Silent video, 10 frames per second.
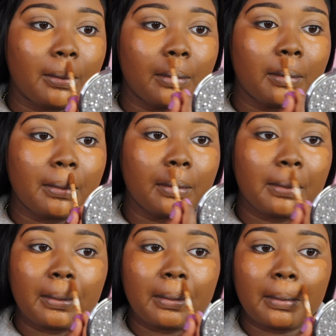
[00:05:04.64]
and
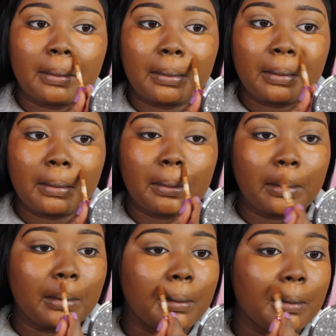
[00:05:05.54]
I like a bright
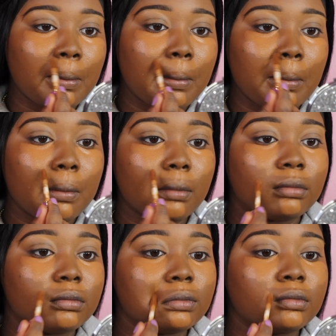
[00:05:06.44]
under eye, so
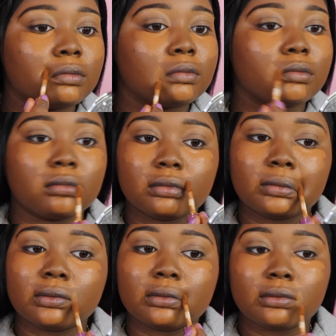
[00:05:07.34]
I'm gonna go back in with
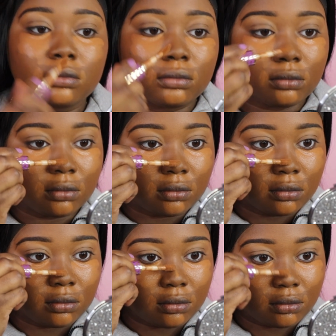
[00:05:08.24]
a lighter
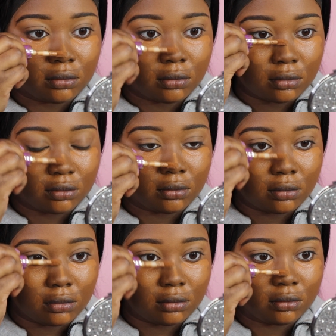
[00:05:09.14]
concealer. I think I used the
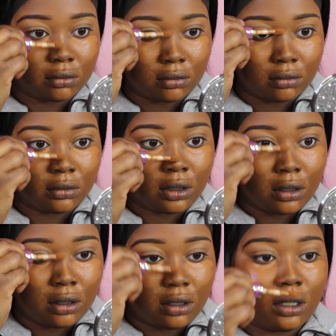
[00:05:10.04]
Fawn,
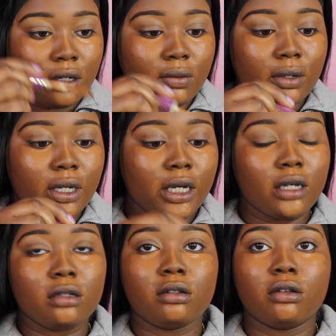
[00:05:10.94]
and I'm just gonna put that
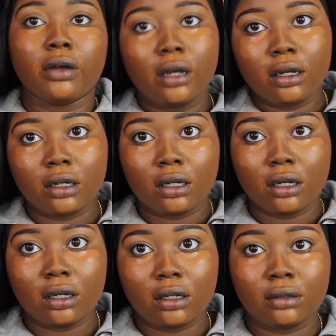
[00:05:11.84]
in the middle of the
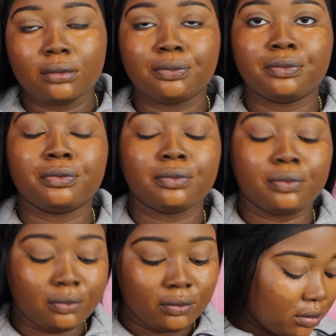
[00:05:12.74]
under eye, on the
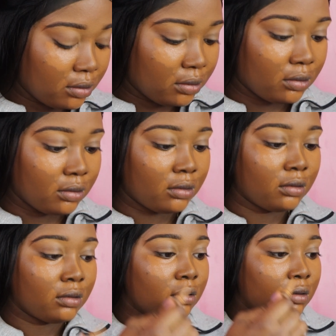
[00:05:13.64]
bridge of my nose,